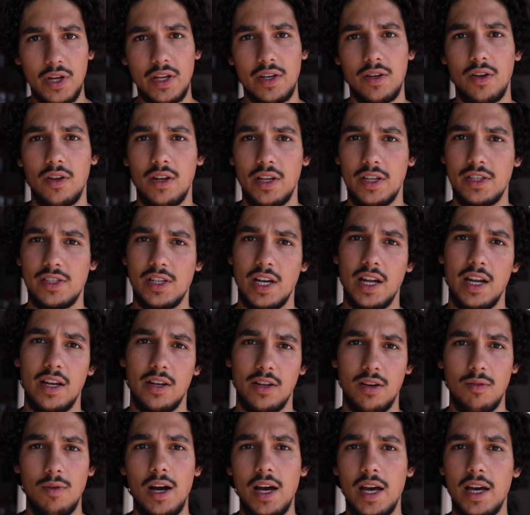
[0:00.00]
that knowledge I had
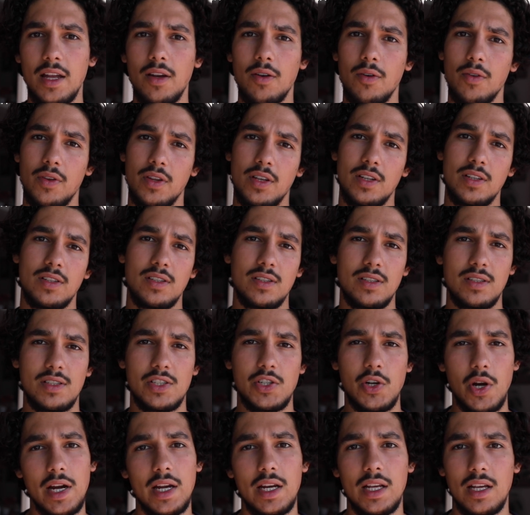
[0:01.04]
acquired, all the
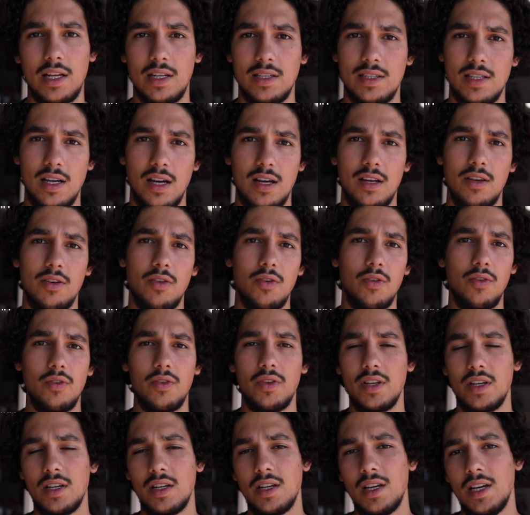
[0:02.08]
training I'd done, all
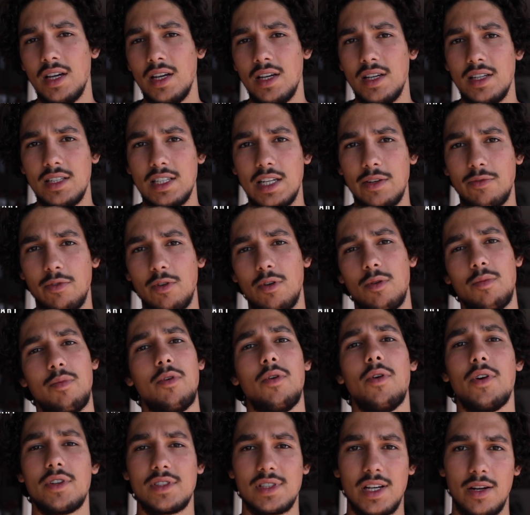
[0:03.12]
the different
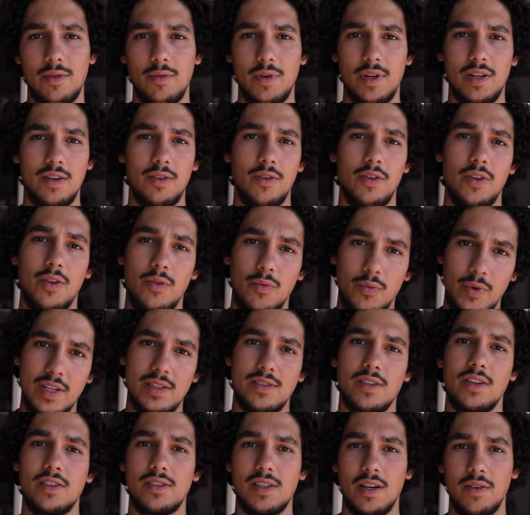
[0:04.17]
reports I'd written, all the
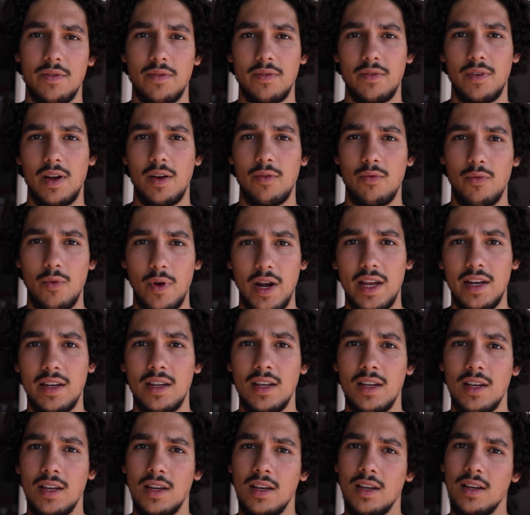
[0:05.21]
research I've
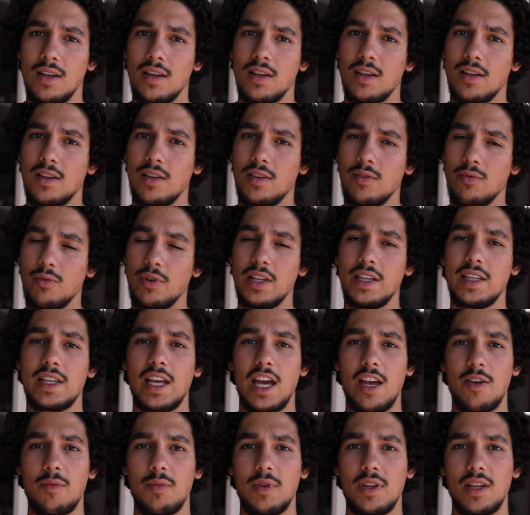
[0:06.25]
read, really
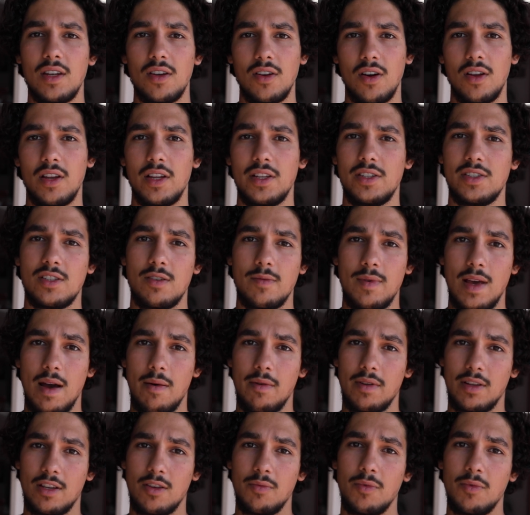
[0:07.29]
gave me the knowledge to be able to